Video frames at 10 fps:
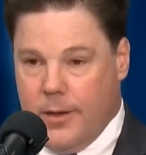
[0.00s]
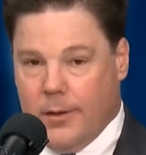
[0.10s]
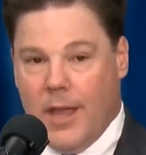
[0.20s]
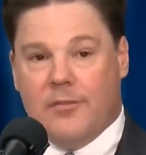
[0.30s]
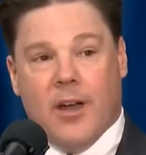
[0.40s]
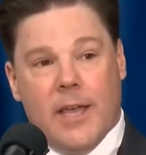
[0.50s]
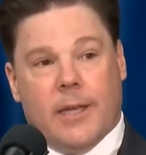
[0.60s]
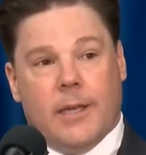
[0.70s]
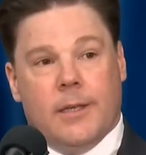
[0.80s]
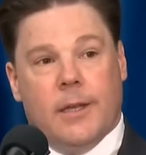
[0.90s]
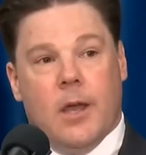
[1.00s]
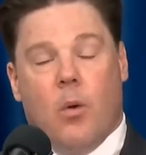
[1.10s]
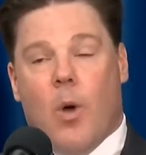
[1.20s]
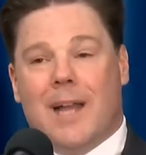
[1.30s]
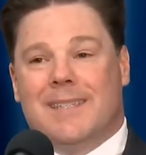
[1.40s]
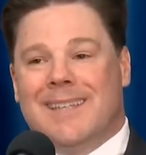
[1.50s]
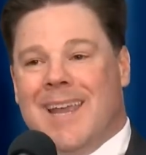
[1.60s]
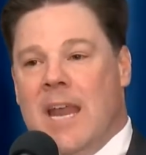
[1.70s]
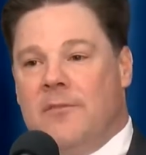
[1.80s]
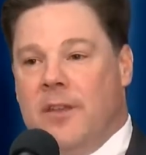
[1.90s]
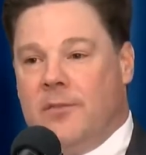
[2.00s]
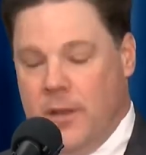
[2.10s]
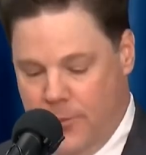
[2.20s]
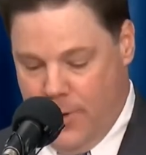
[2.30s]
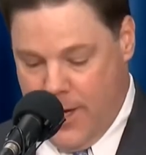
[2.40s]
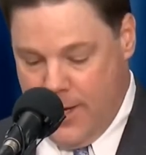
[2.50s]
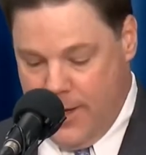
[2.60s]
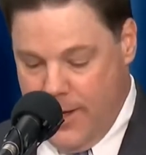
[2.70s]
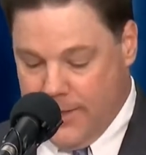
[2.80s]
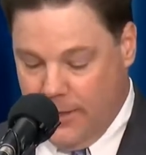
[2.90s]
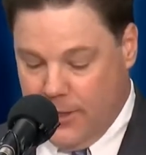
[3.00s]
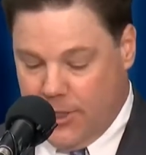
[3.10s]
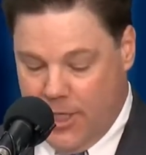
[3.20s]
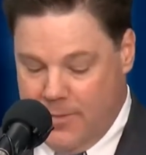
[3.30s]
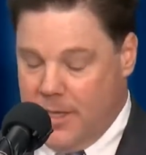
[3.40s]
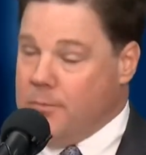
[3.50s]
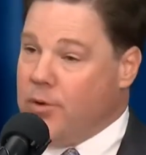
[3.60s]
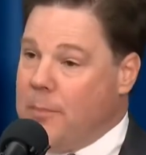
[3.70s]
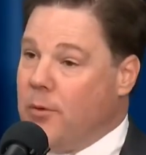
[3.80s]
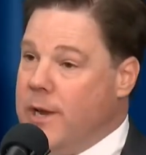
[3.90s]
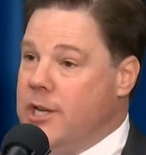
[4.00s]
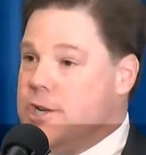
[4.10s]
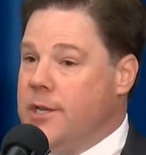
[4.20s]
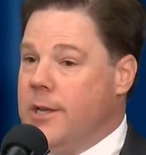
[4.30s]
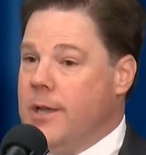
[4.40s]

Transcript: Like Vicodin, Watson 853 is a legitimate preparation